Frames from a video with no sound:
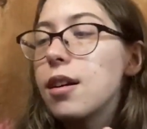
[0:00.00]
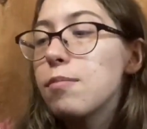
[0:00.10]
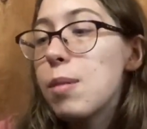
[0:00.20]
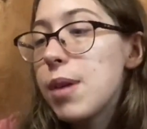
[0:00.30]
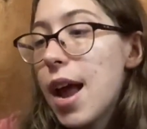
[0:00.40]

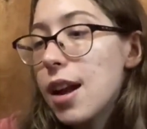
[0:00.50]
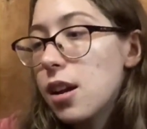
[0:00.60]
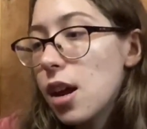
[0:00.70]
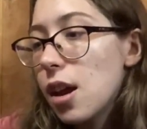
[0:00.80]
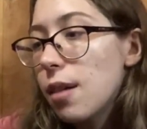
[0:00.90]
maybe
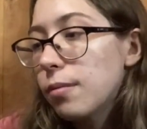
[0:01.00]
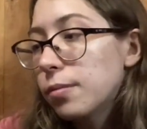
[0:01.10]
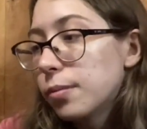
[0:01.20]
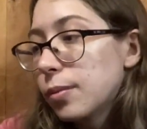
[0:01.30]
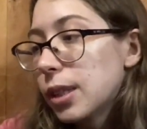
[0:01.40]
annotate it.
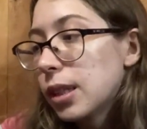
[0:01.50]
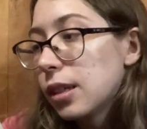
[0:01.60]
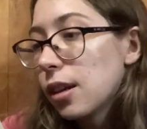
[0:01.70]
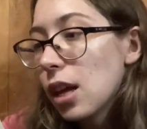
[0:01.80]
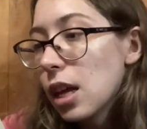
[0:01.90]

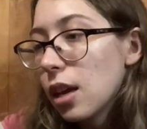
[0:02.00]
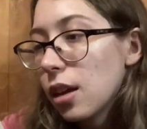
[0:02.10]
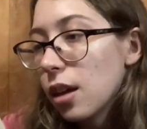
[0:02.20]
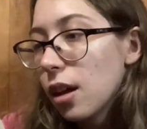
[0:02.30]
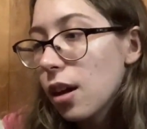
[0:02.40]

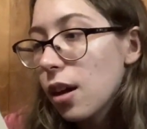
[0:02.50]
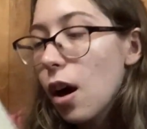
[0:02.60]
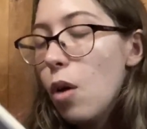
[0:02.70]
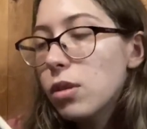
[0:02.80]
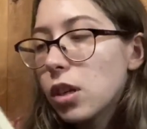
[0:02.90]

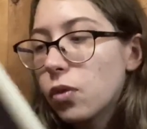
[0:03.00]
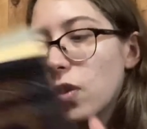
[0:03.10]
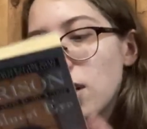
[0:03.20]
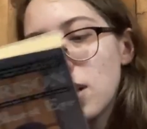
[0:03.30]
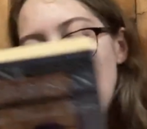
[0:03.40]
Oh, it's her
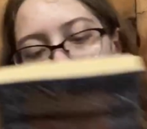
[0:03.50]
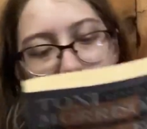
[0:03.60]
first novel.